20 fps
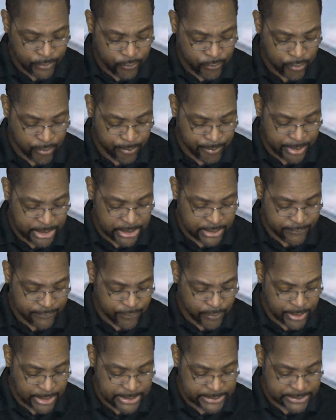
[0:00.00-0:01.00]
Repent
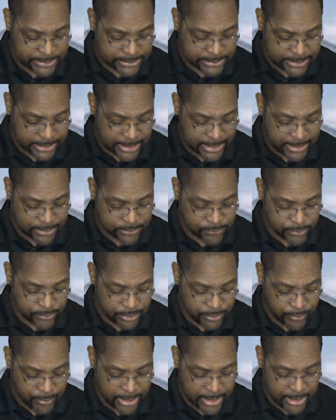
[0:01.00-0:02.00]
of ways and times
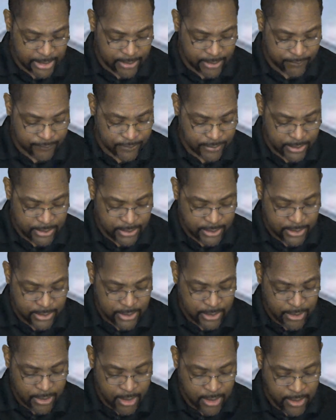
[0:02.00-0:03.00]
when you have
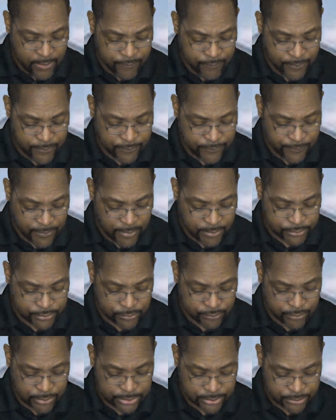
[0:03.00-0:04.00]
offered
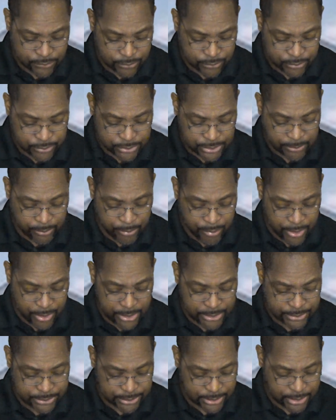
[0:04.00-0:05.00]
false rituals and
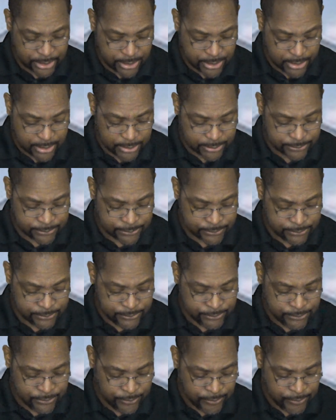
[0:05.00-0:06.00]
prayers to God.
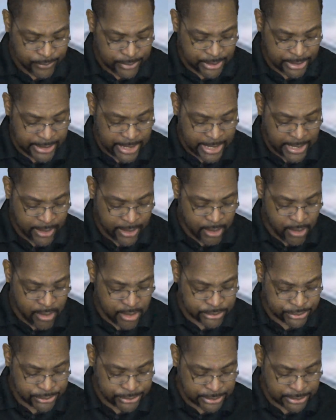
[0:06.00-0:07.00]
Enact
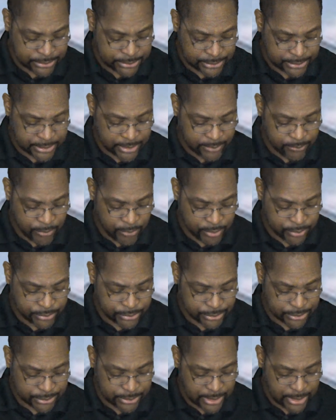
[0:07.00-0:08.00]
God's justice and
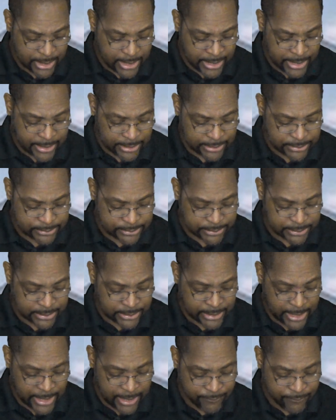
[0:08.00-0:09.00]
mercy as
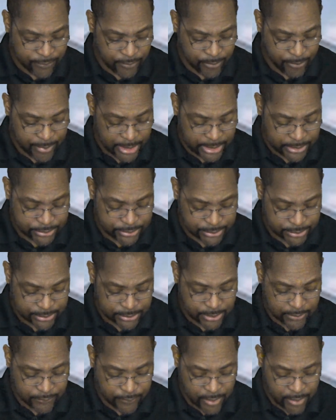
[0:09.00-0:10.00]
an
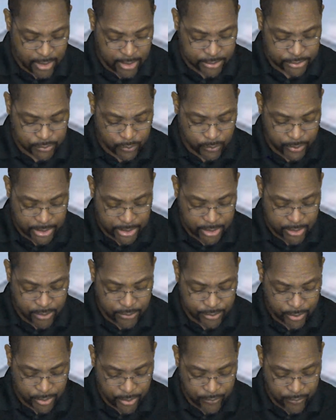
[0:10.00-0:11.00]
affirmation of God's will
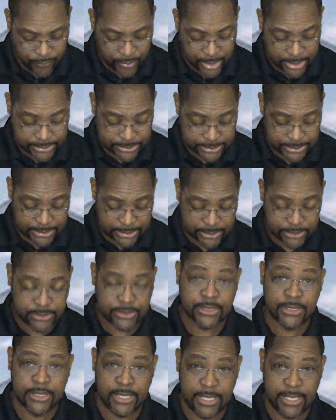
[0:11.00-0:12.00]
on earth as it
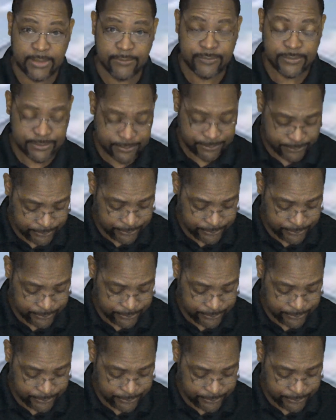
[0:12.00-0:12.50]
is in heaven.